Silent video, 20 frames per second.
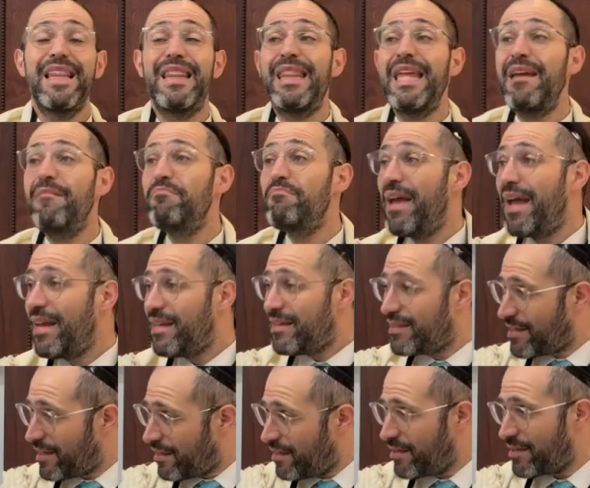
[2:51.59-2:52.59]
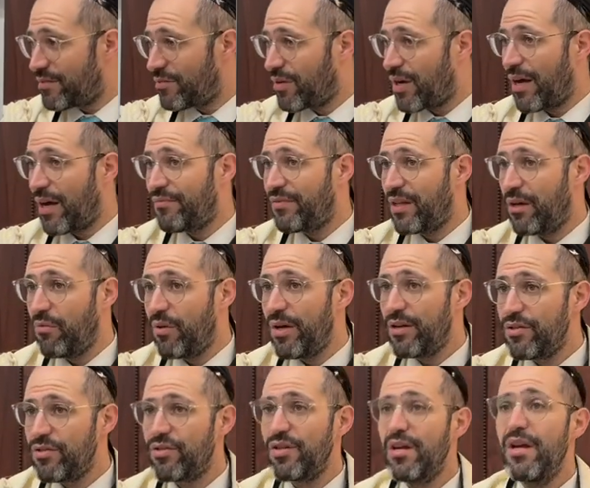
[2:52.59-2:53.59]
They may sit in the sukkah if they
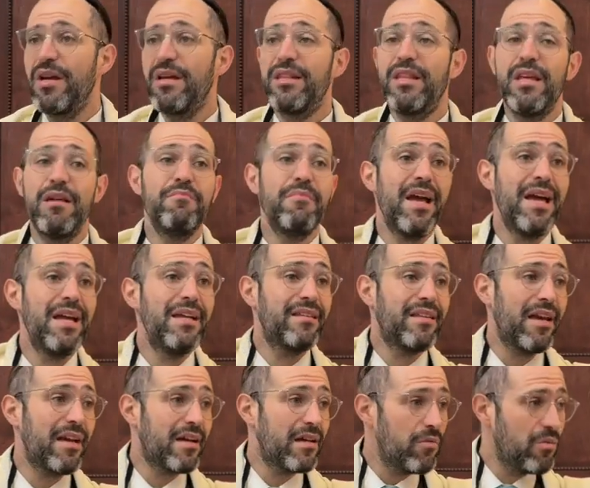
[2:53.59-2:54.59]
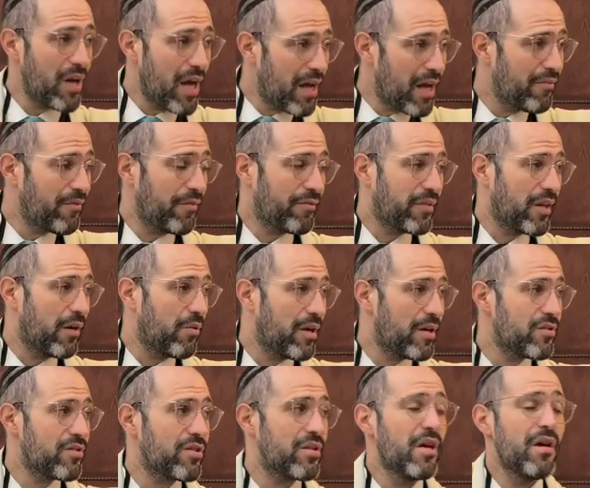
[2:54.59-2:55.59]
wish. They may take a lulav if they
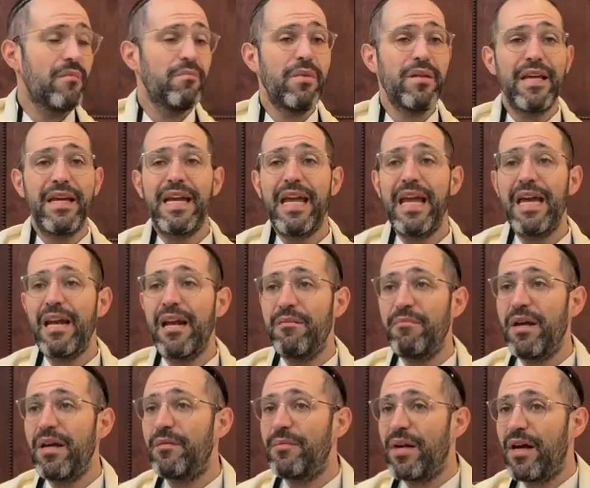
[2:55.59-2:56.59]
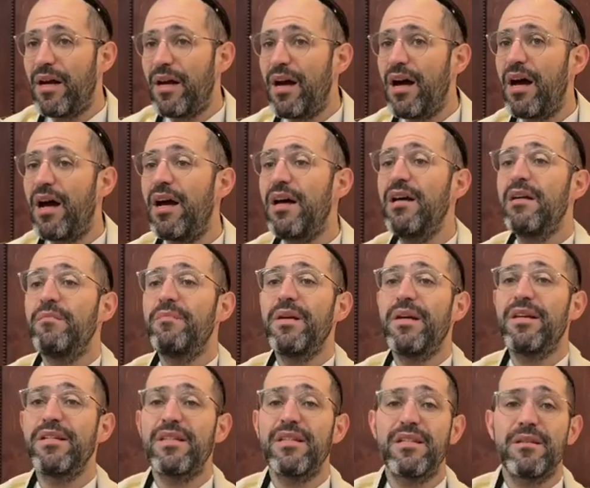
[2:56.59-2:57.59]
wish, but they cannot make a bracha
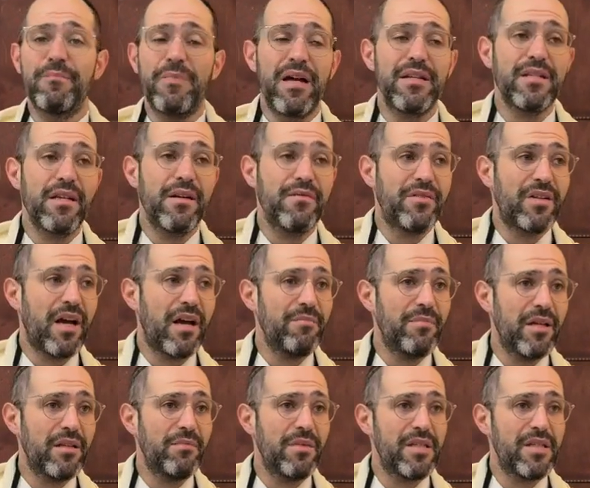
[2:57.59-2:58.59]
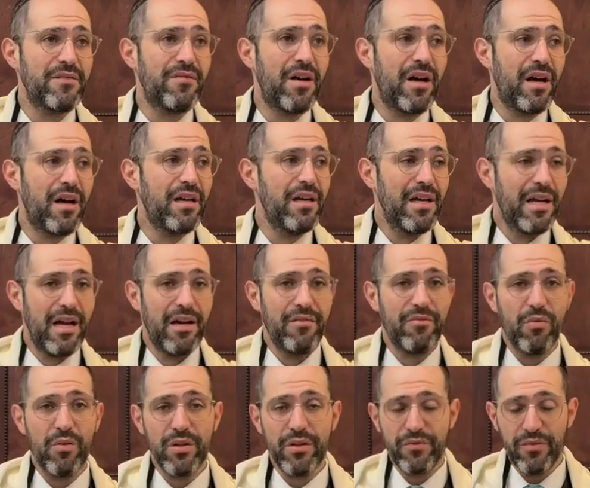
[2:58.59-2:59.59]
because it's a positive time-bound mitzvah.
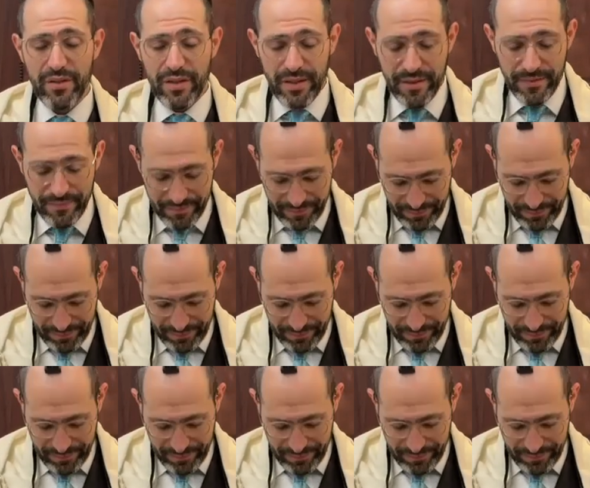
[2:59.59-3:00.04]
Have a wonderful day.